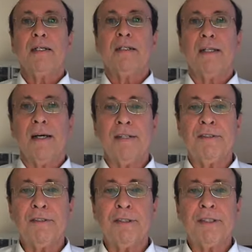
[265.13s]
to
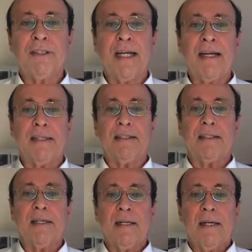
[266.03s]

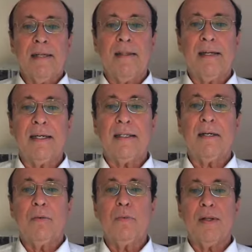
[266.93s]
understand that
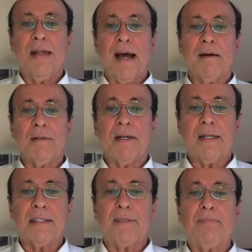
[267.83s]
without
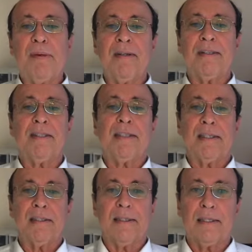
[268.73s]

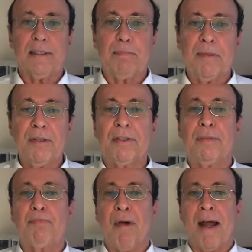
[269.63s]
experiencing this
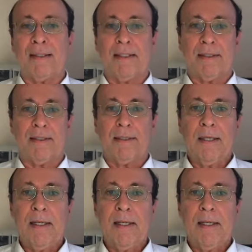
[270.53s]
Buddhist practice,